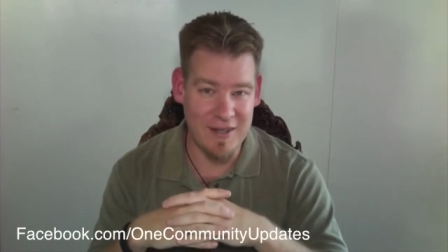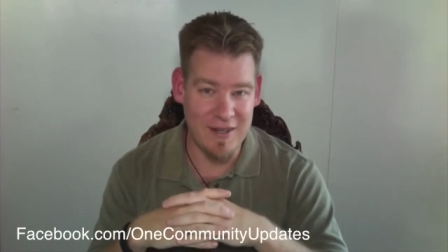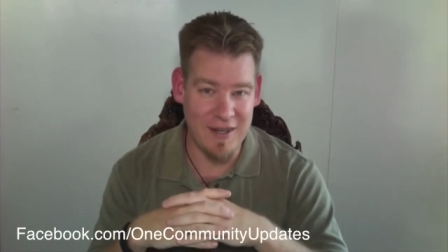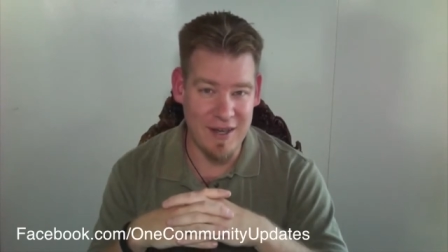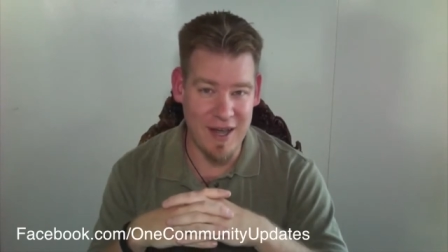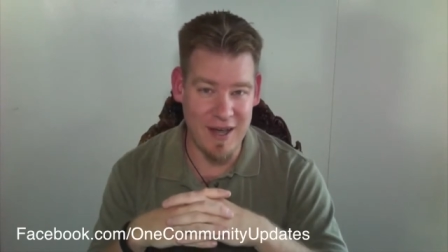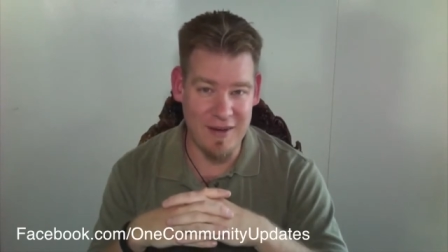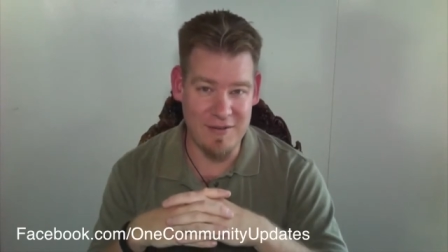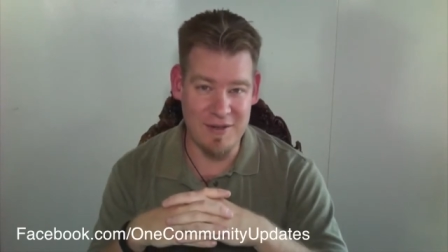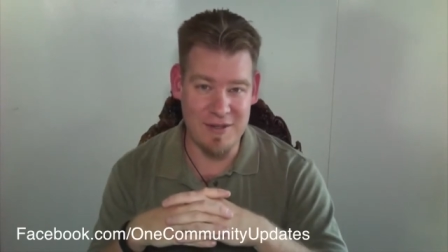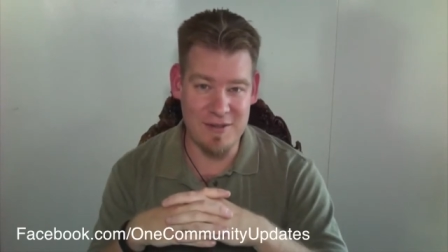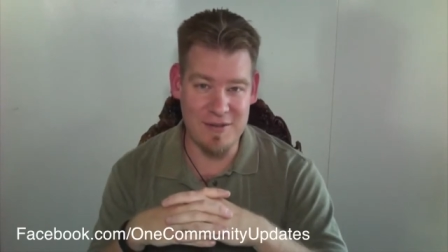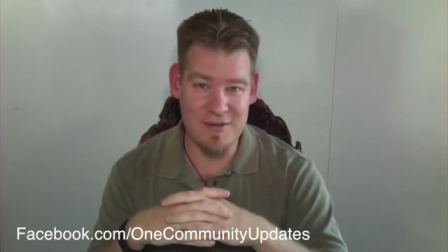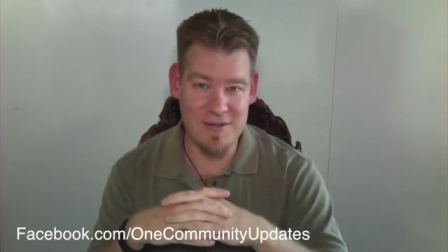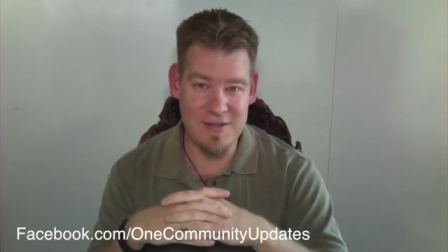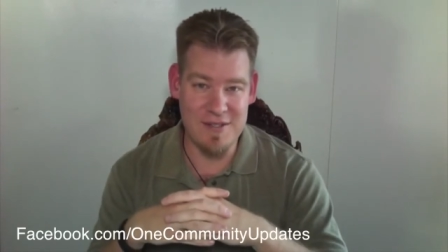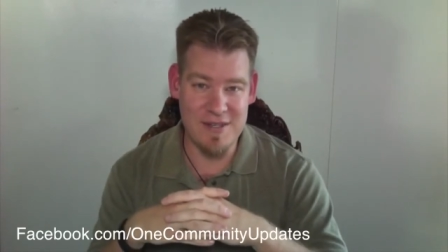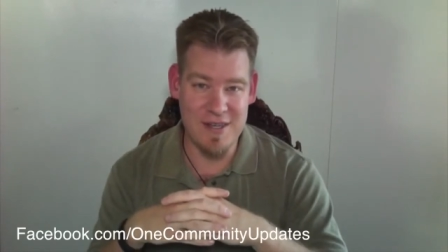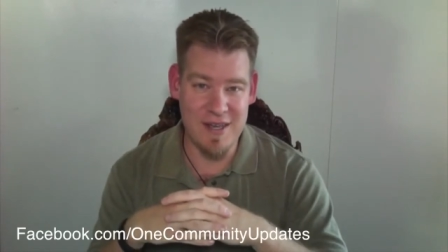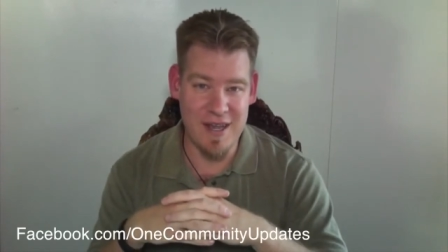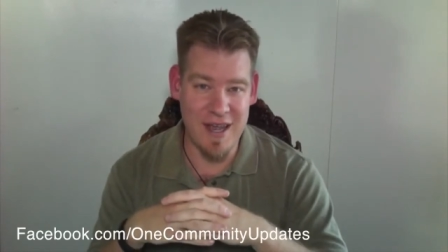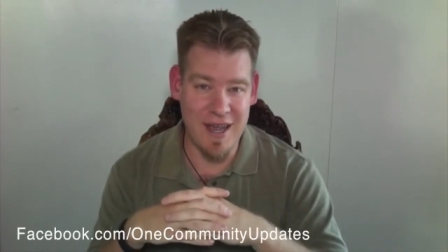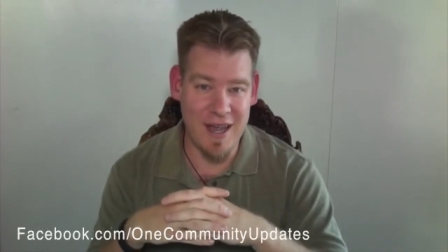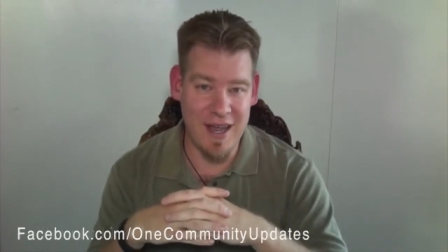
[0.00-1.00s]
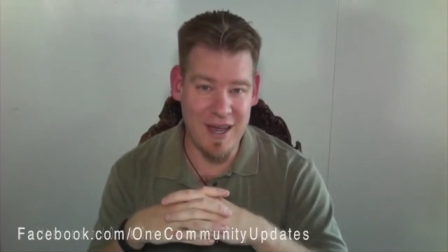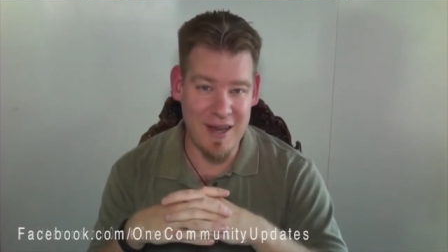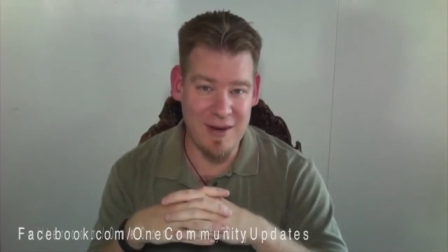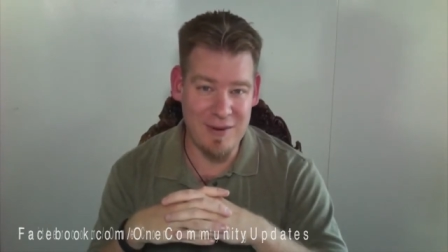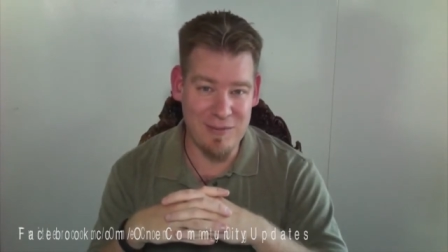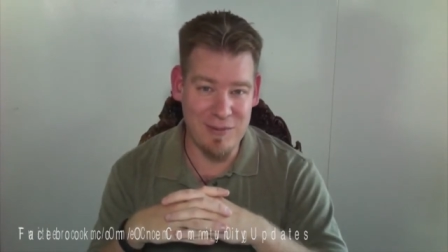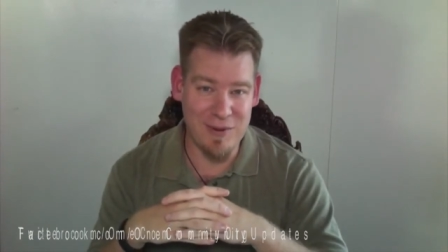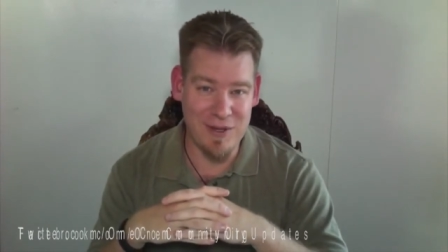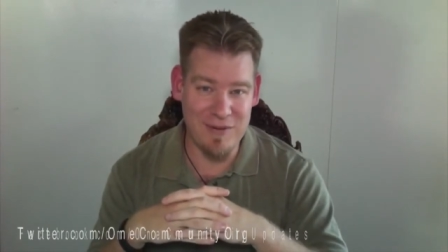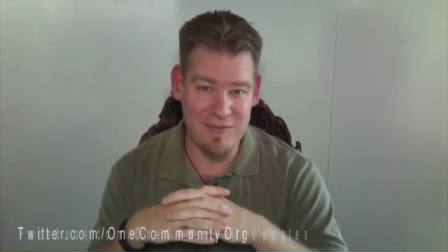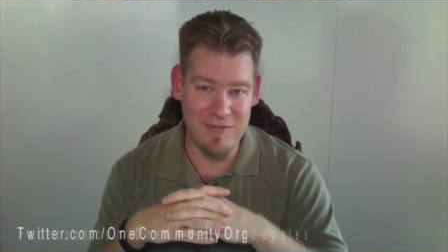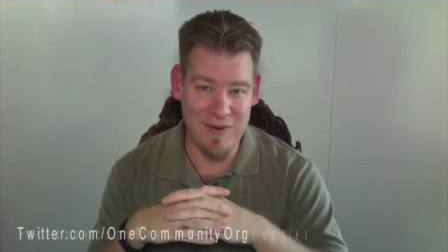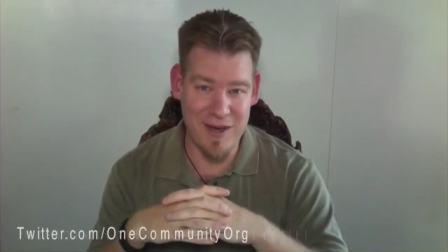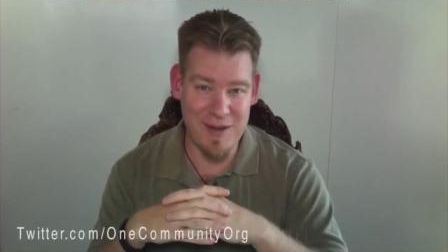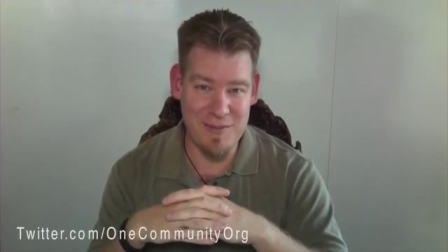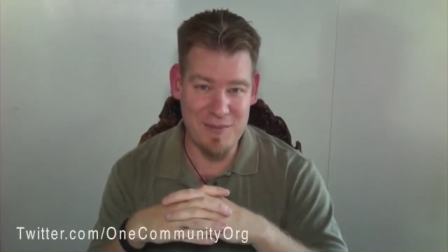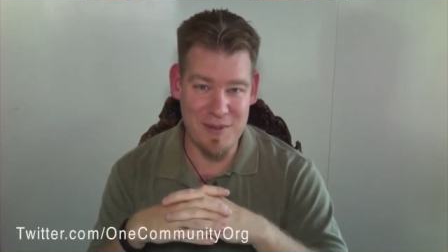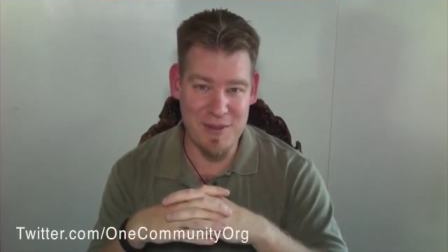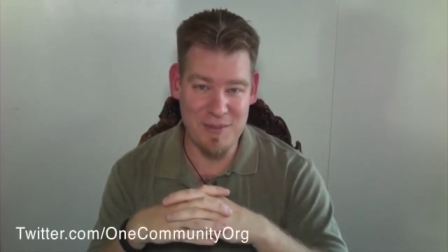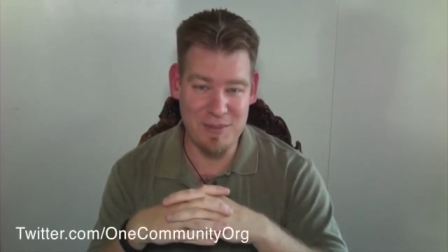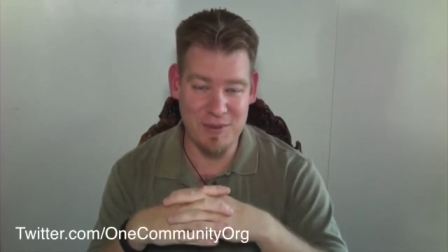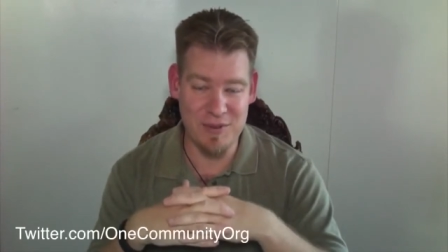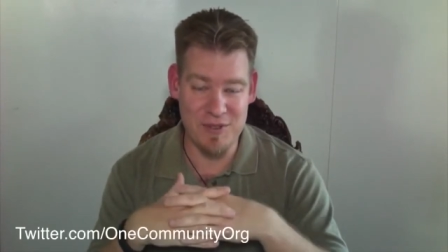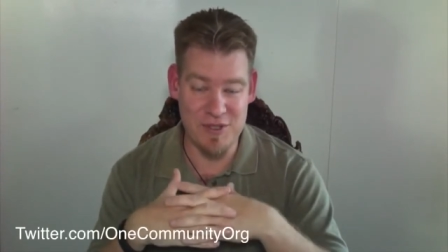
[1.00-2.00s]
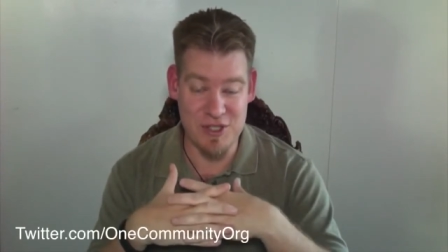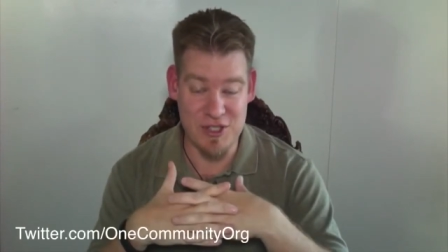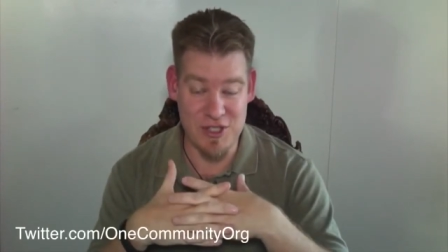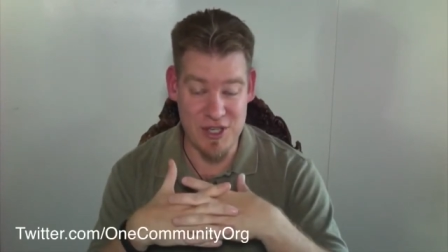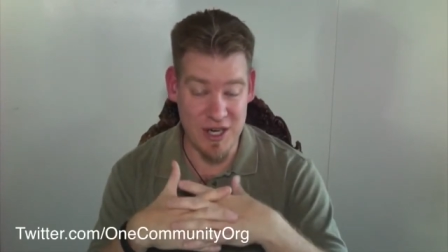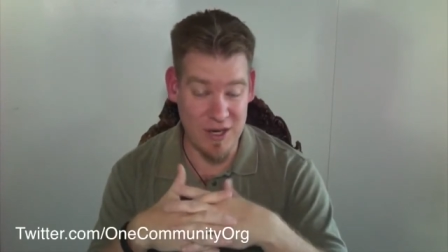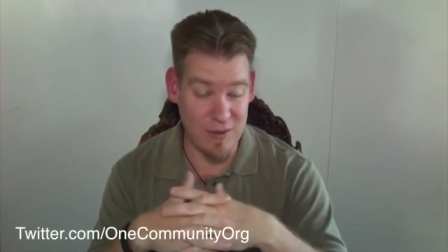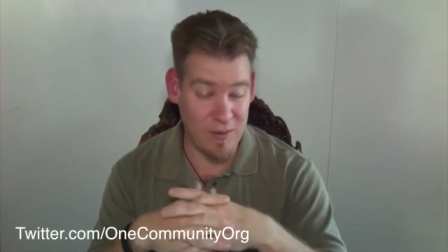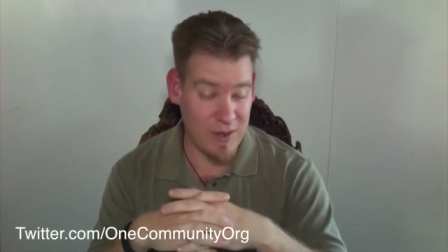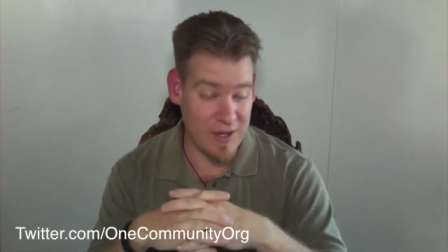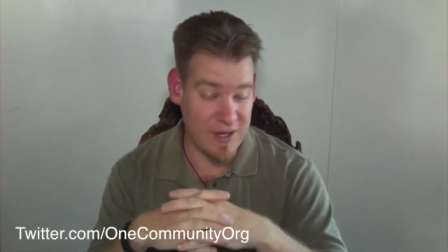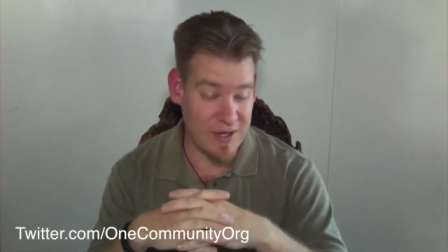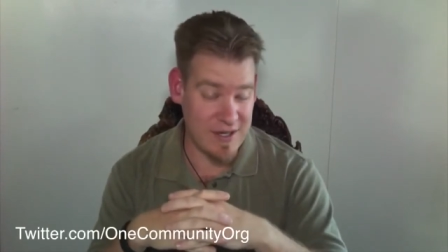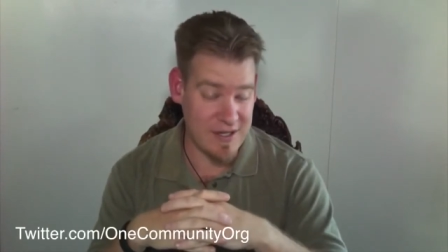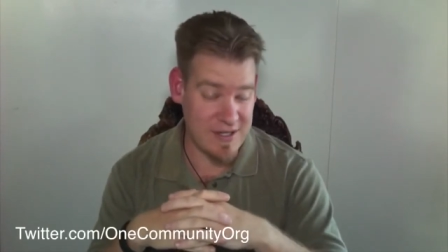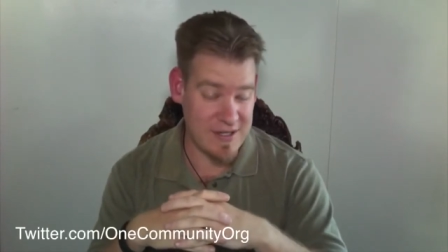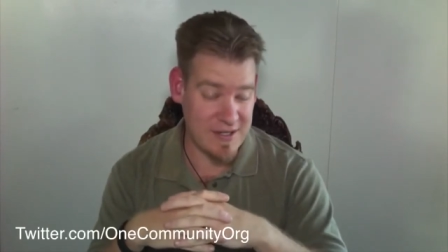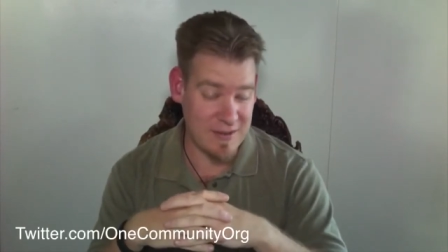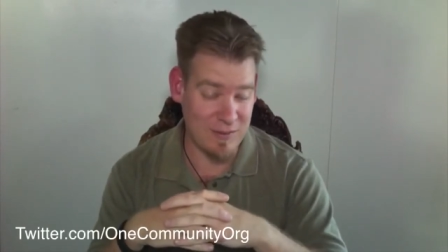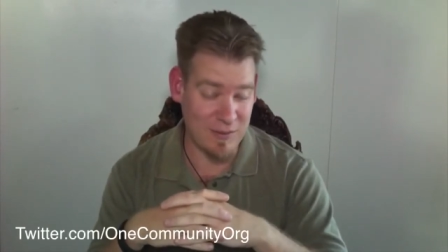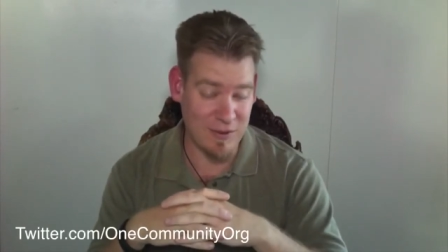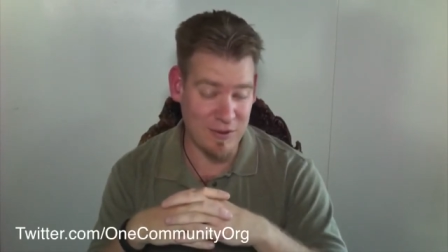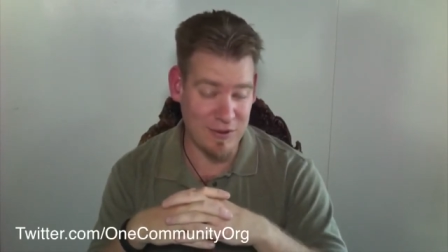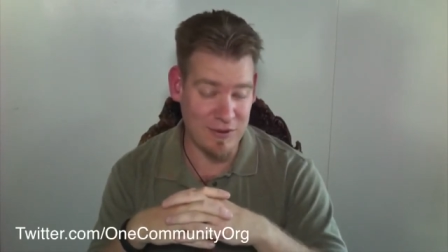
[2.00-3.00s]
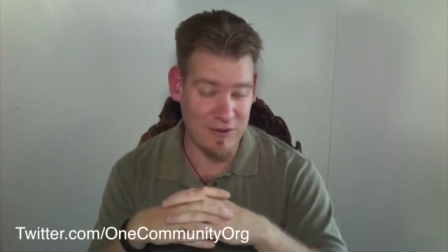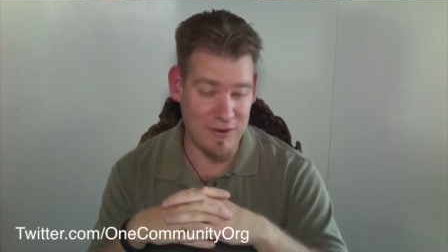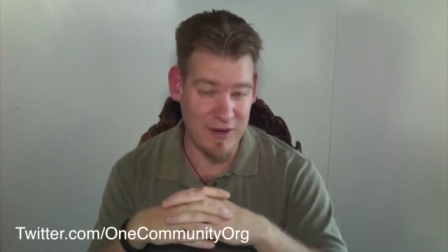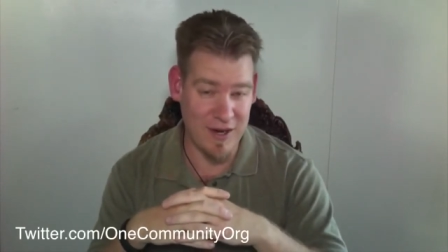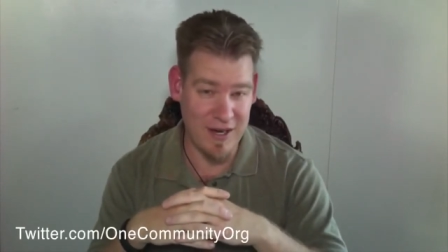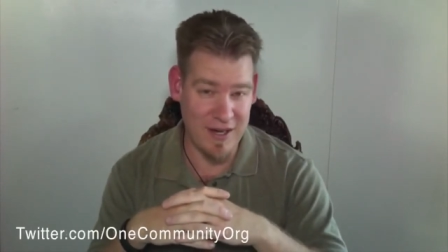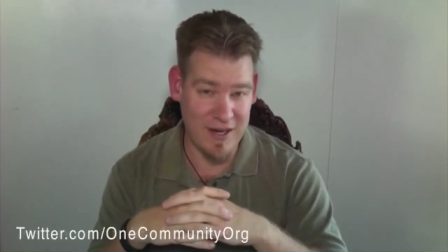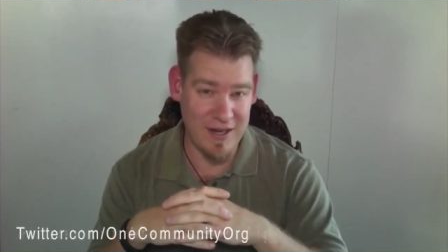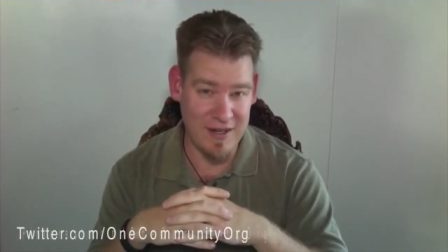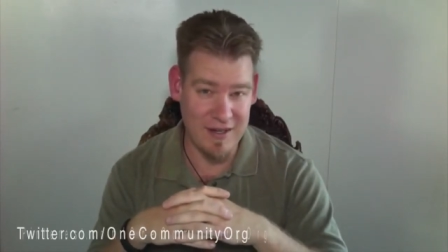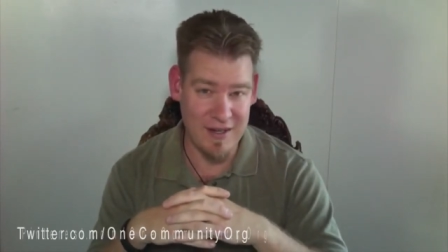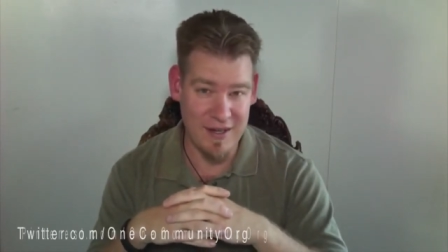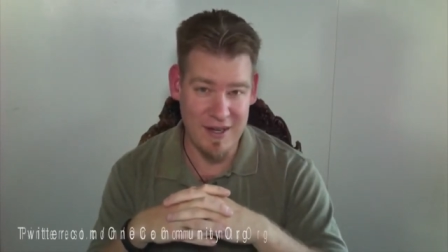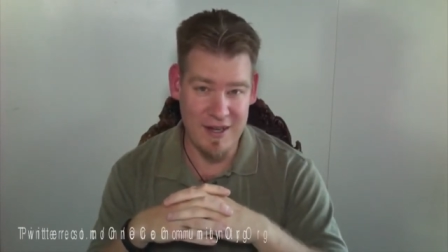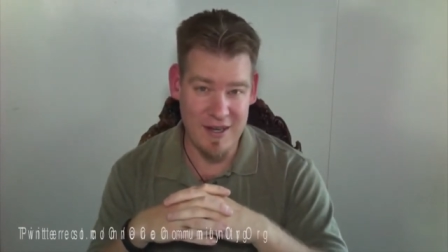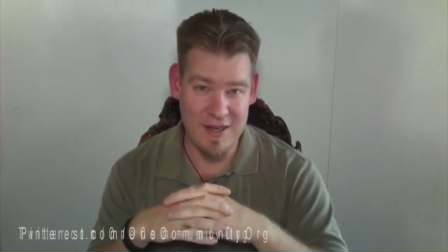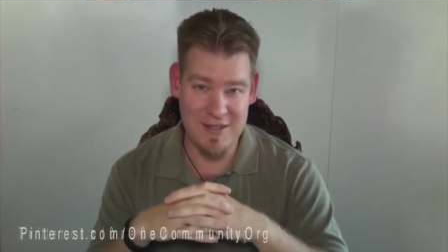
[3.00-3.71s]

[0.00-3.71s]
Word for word: avenues, and we invite people to share what it is that we're creating,